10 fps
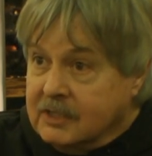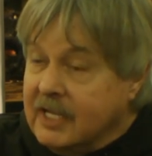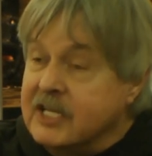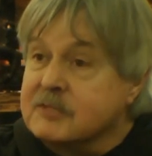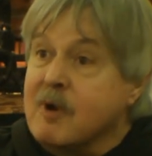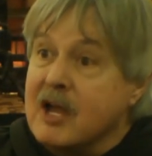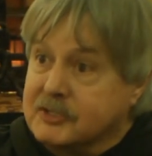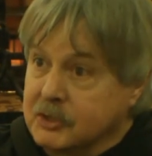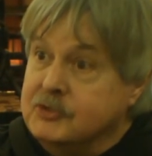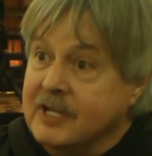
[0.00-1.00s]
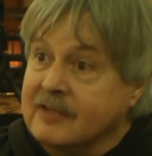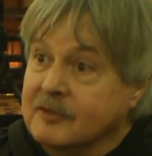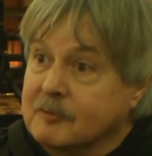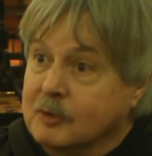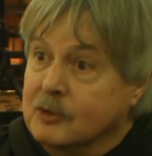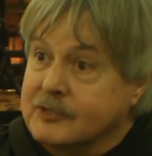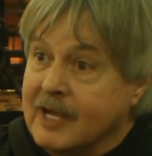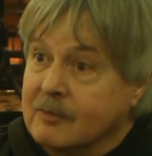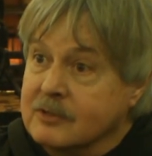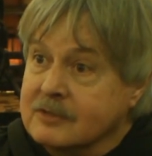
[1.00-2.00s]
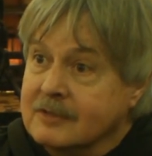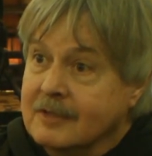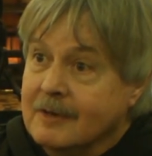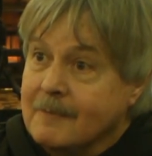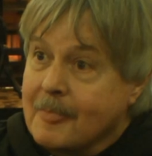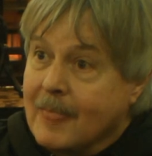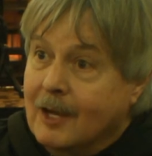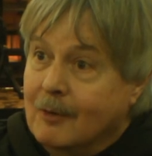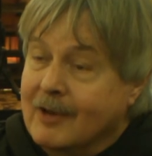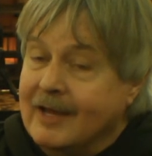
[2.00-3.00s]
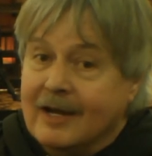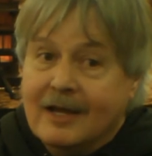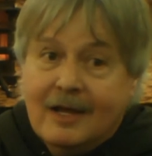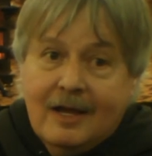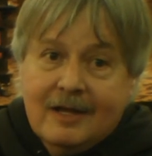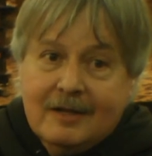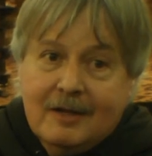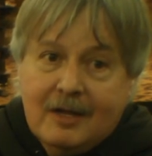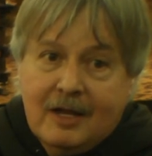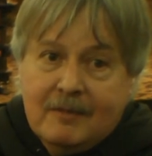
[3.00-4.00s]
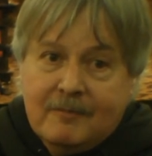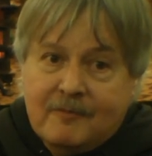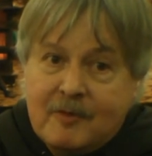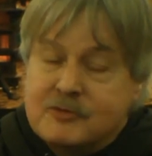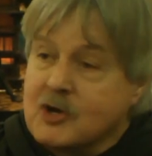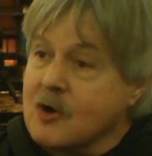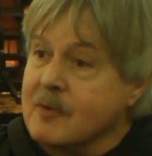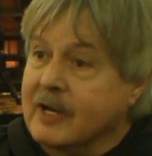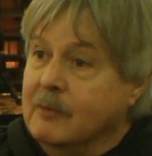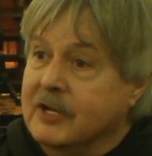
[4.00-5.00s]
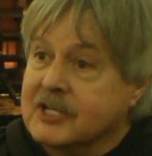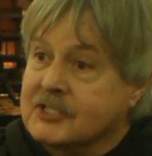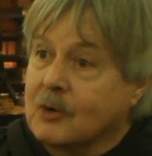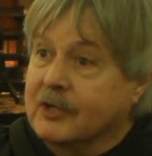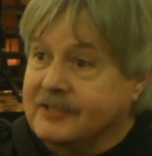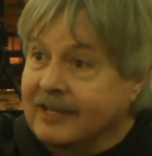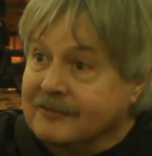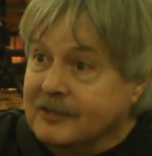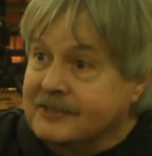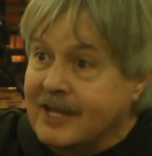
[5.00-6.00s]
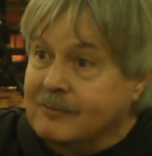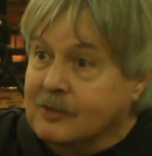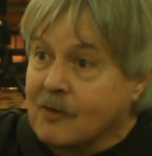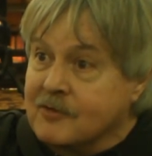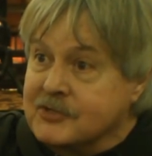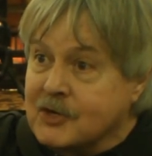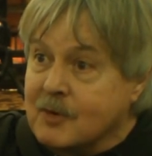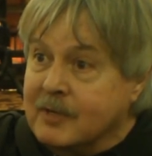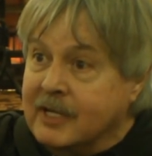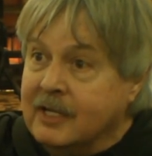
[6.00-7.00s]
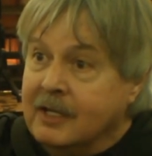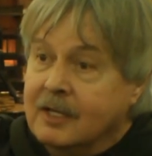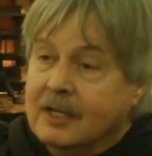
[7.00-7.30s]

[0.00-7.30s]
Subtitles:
They just bought 2 10-foot pool tables. We got from Germany, we just sold a 10-foot table over in Germany.